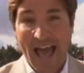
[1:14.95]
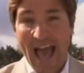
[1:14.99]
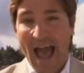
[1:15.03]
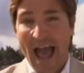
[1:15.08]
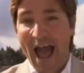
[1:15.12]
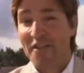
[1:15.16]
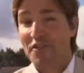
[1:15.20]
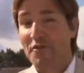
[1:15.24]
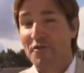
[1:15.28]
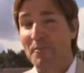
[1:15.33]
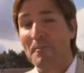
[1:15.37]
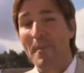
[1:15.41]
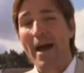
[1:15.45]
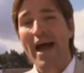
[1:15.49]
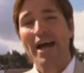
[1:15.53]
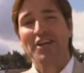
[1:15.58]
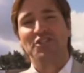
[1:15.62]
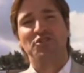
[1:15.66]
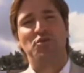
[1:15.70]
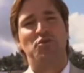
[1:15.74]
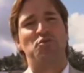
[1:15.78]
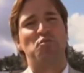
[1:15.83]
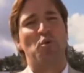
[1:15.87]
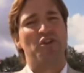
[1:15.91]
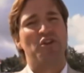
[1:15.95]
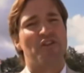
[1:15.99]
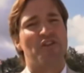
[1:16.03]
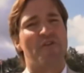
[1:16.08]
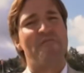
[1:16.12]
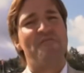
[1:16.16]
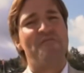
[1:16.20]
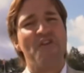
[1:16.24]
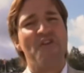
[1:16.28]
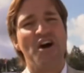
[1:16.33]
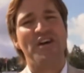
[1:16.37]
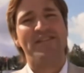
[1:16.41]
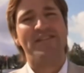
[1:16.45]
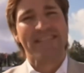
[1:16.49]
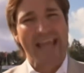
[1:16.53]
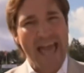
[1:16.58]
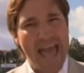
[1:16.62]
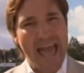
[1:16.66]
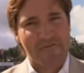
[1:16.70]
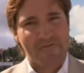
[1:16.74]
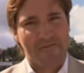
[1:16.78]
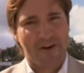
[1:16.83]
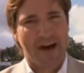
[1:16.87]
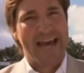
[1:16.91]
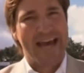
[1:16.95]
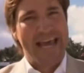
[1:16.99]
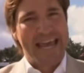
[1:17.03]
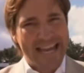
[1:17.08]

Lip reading: and the match was one of the first ever